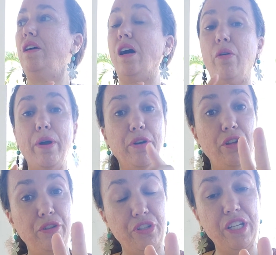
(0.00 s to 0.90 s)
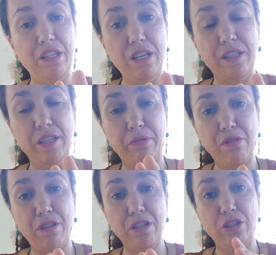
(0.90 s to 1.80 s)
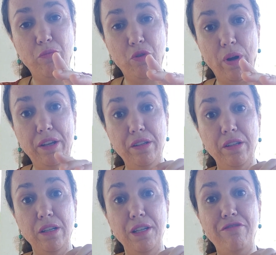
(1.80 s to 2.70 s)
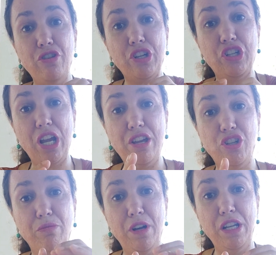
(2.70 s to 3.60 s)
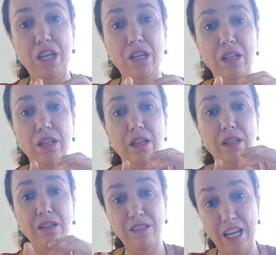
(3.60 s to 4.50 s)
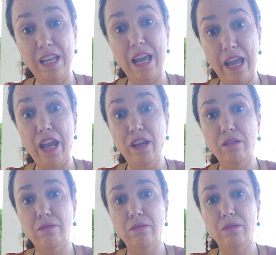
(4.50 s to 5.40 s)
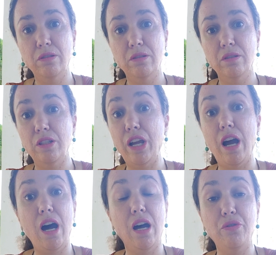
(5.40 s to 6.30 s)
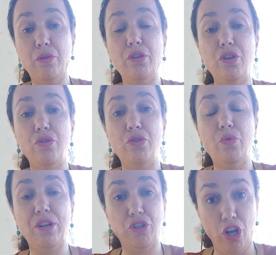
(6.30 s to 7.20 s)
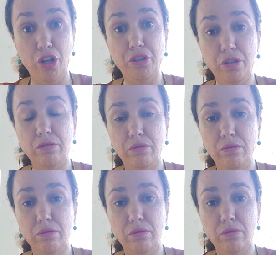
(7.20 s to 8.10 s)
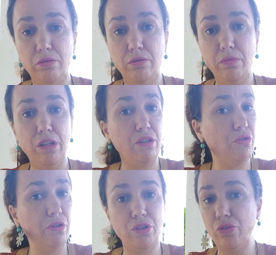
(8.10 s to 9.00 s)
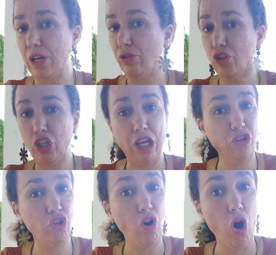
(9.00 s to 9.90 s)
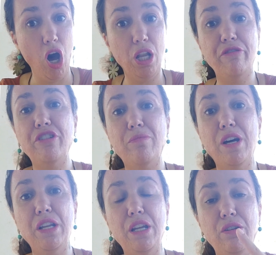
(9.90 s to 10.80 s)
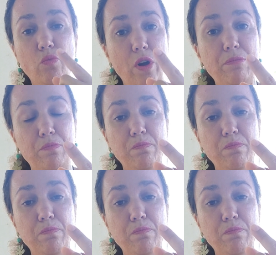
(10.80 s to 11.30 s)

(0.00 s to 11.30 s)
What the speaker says: However, understand these several things. Number one, if you exchange your money in day A, you are done because you cannot change all of your money in one